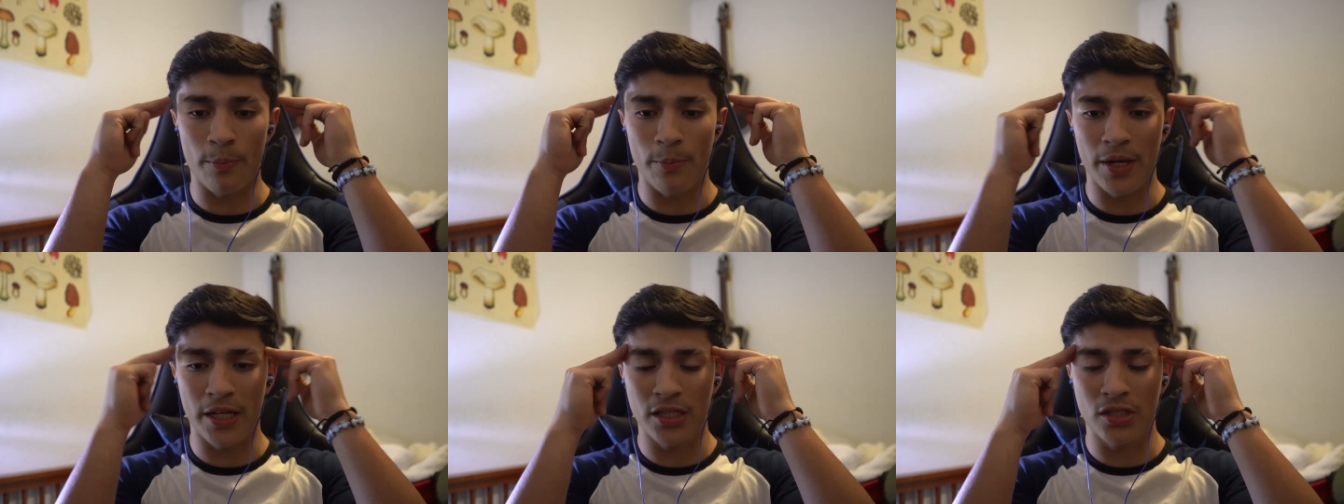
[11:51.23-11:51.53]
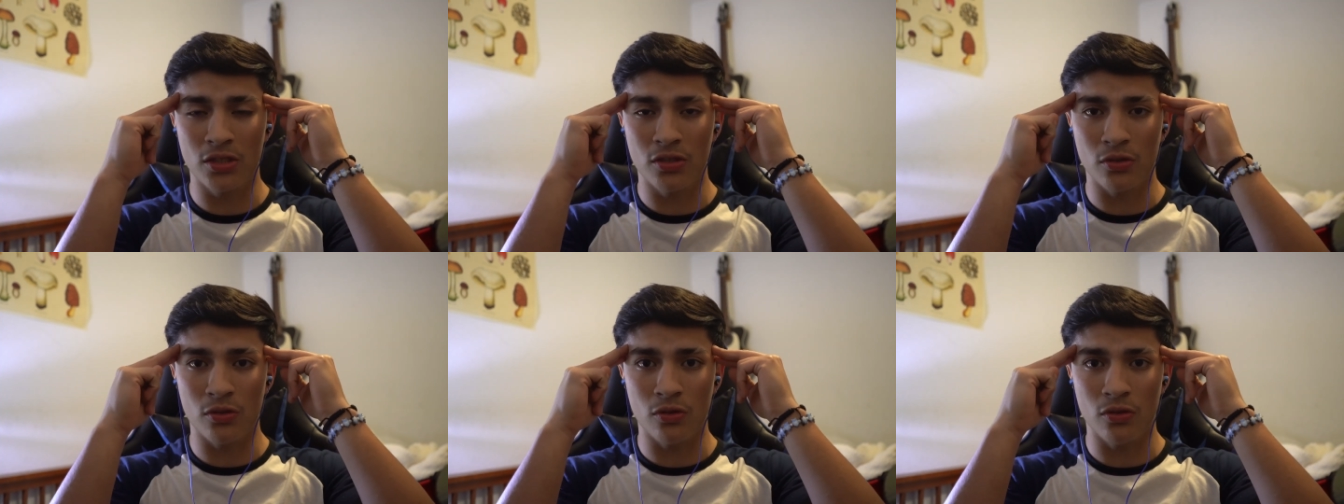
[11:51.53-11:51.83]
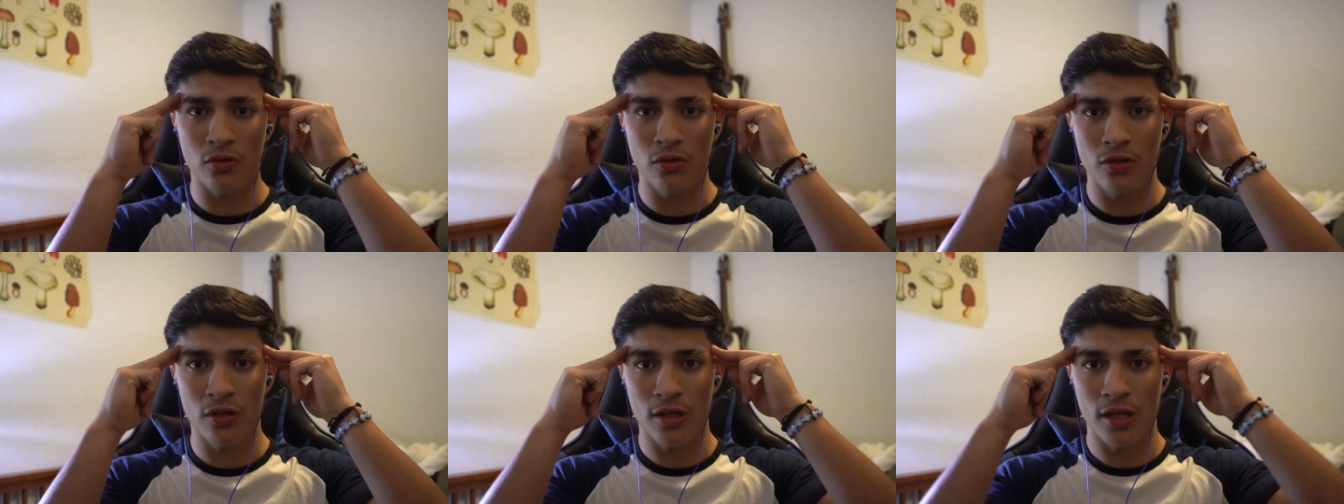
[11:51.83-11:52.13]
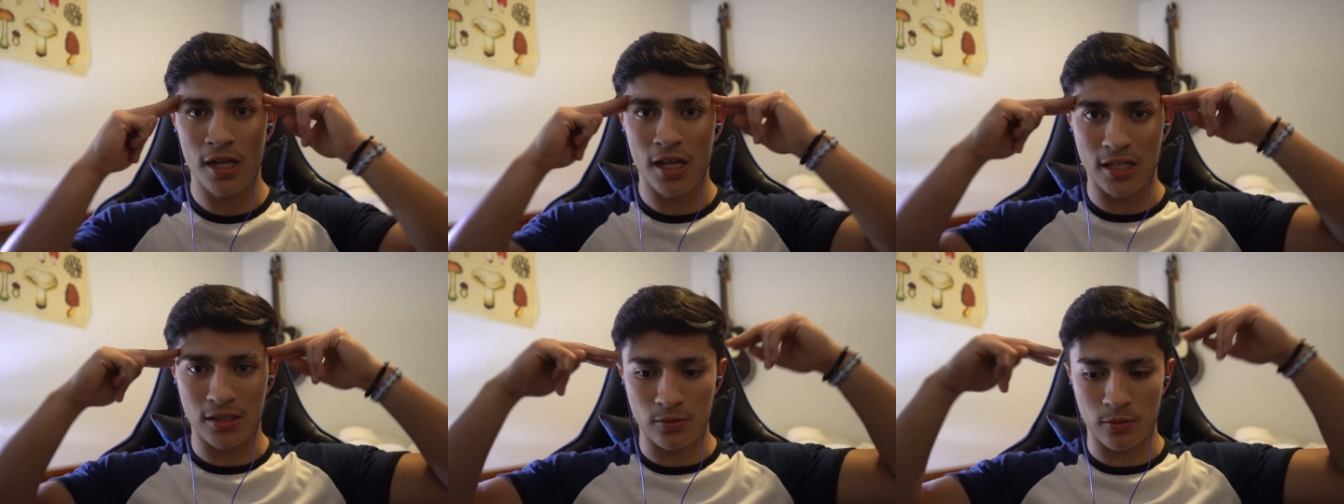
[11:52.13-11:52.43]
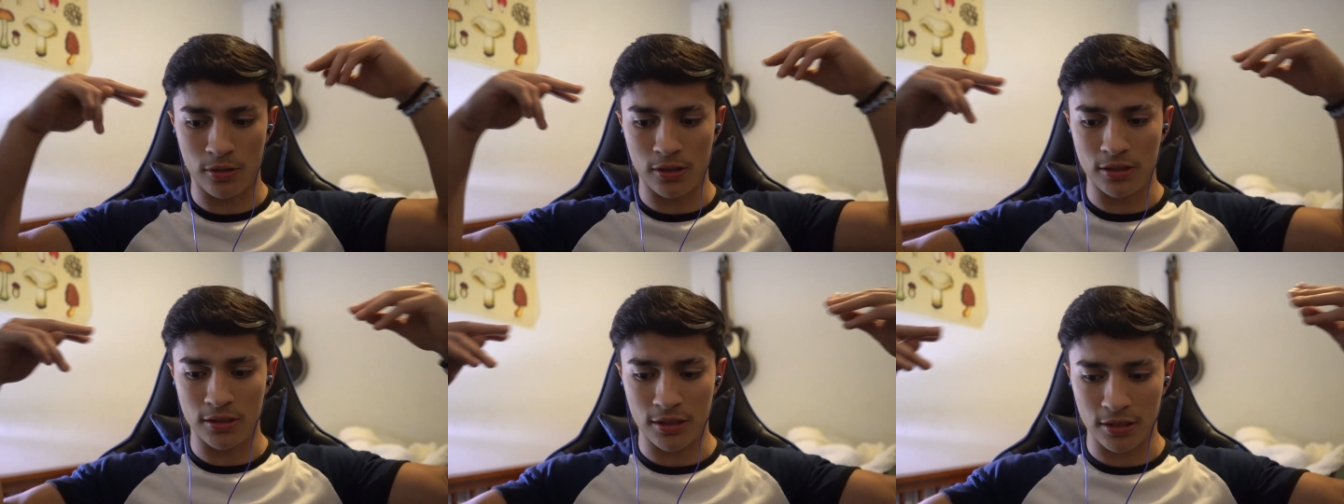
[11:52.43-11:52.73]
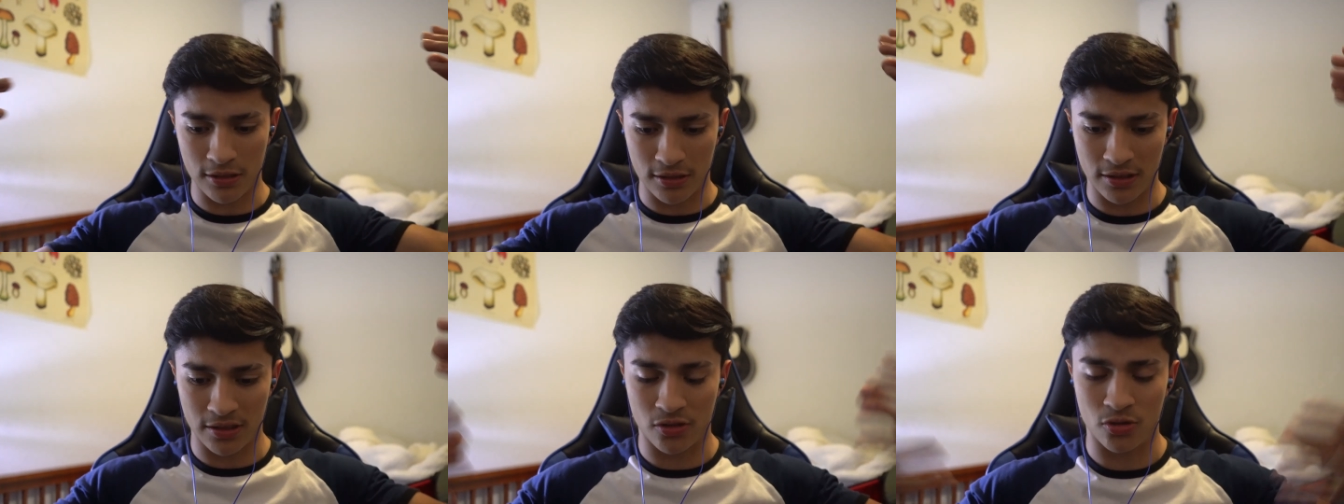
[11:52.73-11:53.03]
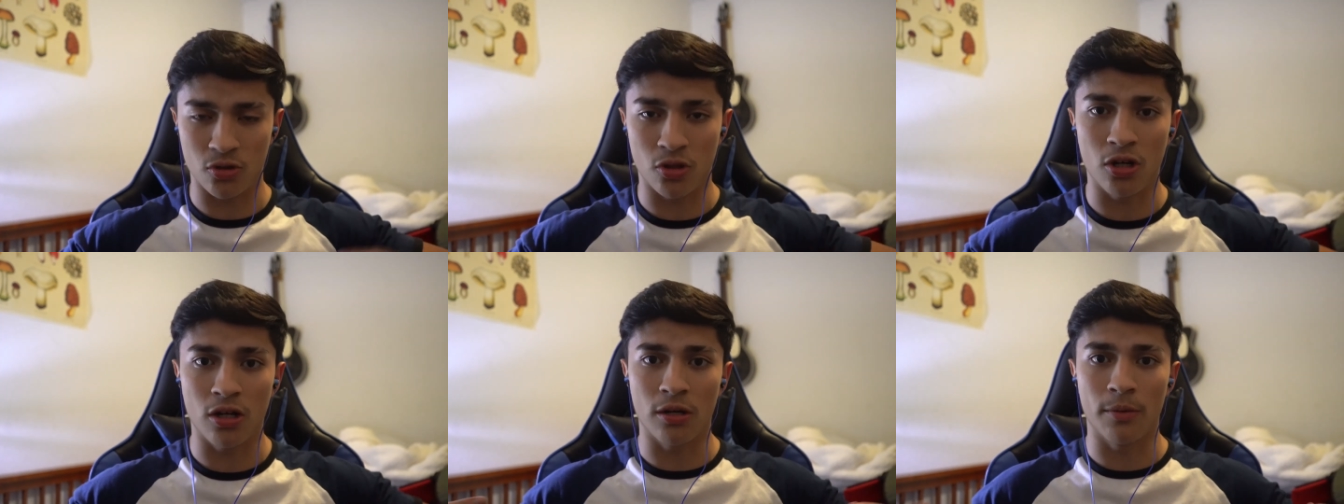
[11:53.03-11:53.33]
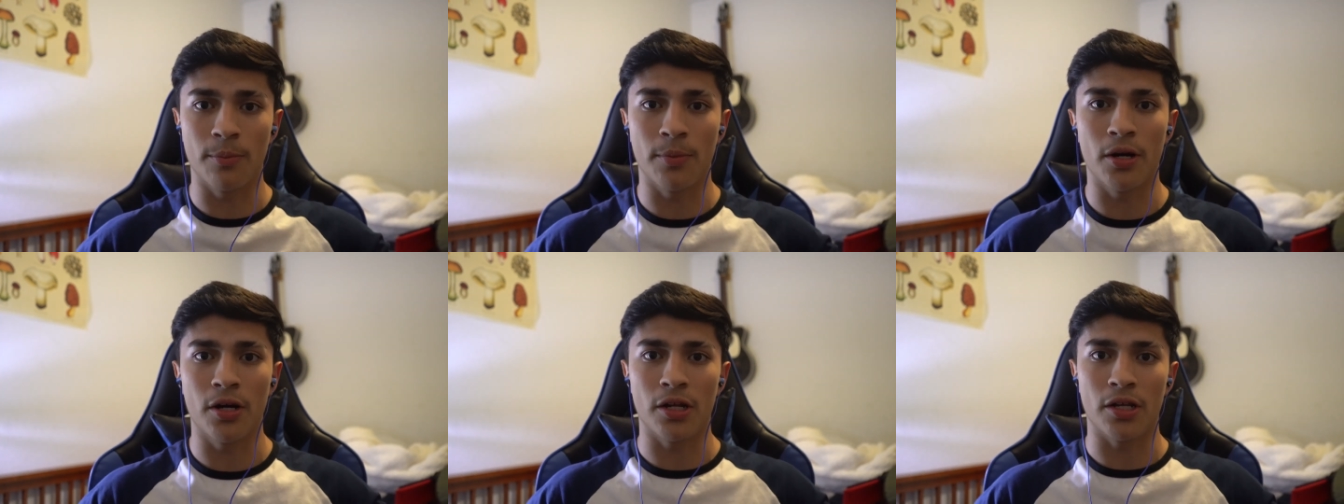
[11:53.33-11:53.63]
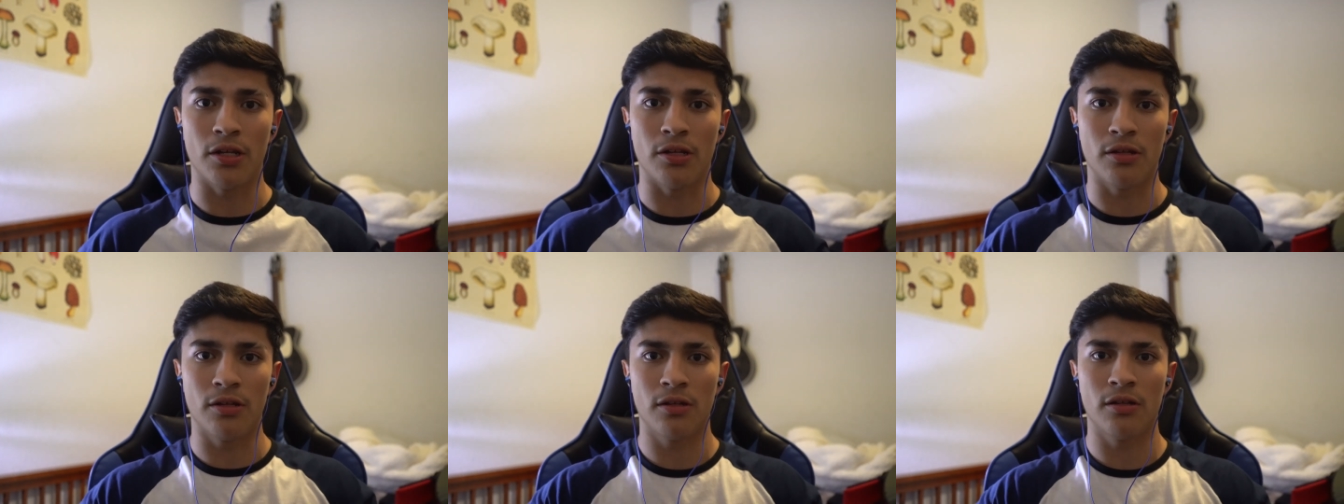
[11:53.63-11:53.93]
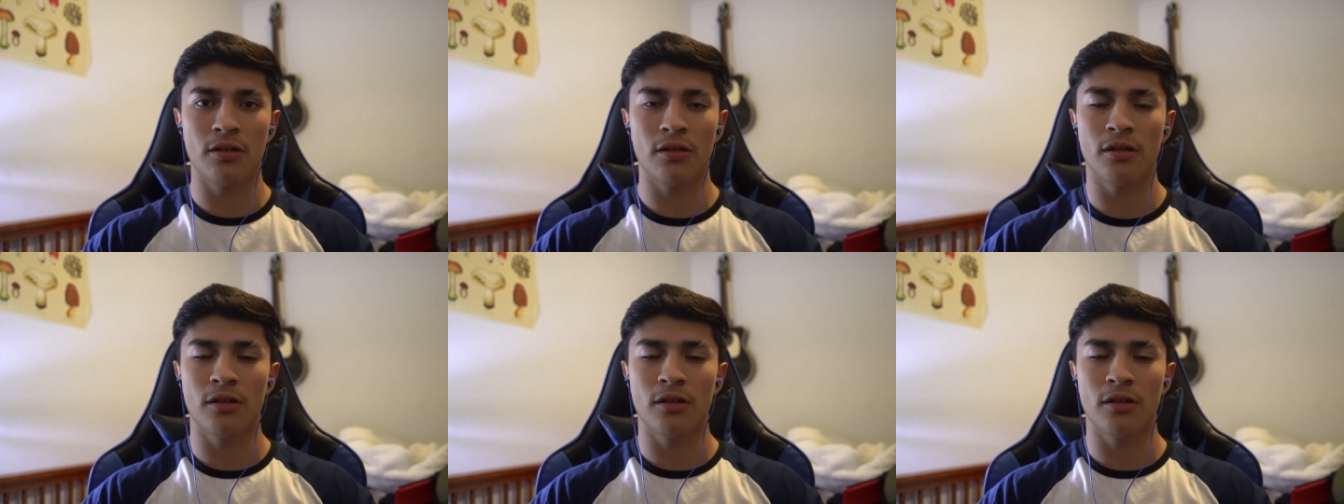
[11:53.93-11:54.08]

mental as well as a strong body